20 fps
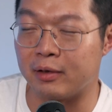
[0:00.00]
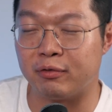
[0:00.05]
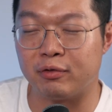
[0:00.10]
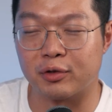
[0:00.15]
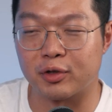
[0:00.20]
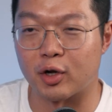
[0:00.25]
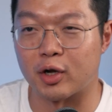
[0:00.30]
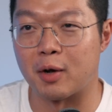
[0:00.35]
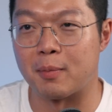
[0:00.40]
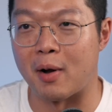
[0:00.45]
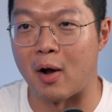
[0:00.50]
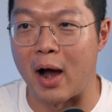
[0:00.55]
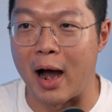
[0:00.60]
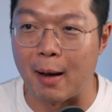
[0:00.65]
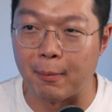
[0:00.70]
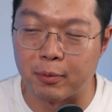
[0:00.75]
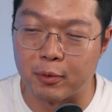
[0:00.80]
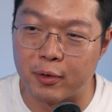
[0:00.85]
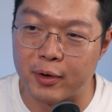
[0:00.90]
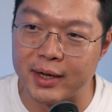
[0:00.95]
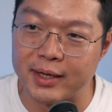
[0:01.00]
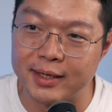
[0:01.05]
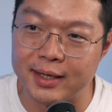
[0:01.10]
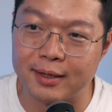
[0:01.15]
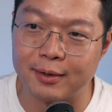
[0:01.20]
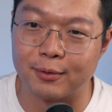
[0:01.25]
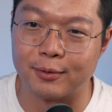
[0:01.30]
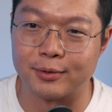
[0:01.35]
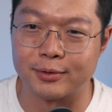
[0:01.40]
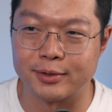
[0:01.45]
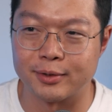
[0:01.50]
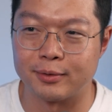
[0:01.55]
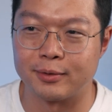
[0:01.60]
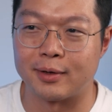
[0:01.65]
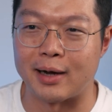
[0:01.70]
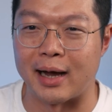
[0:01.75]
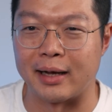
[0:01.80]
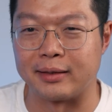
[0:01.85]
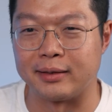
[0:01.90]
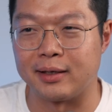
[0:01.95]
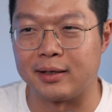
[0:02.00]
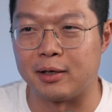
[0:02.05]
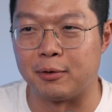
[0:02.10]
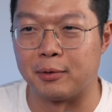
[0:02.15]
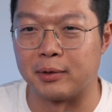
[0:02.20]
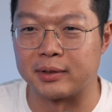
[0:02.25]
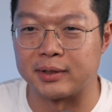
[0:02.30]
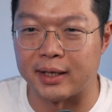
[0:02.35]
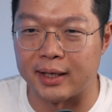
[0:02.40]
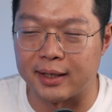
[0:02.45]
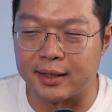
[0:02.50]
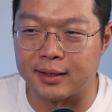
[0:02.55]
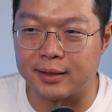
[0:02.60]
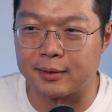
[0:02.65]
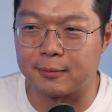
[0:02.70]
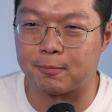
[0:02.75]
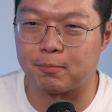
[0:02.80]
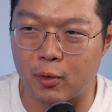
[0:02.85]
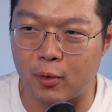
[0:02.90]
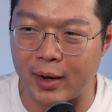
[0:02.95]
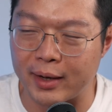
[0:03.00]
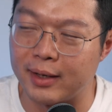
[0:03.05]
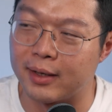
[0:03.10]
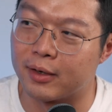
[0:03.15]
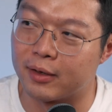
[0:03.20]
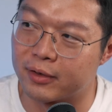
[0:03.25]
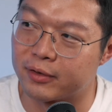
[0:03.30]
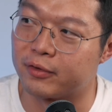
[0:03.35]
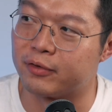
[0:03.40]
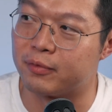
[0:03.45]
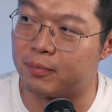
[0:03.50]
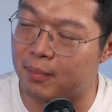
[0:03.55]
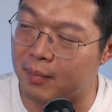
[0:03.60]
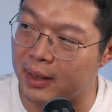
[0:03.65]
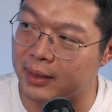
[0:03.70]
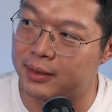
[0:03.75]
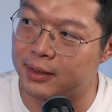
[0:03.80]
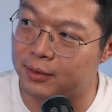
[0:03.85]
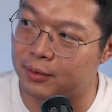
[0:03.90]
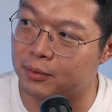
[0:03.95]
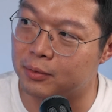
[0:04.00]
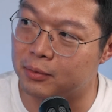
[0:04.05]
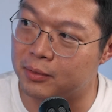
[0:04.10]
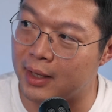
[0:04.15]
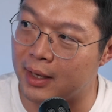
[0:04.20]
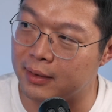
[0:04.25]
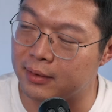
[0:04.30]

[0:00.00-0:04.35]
If you talk about upgrading also, I think it will take quite a lot of money to do that.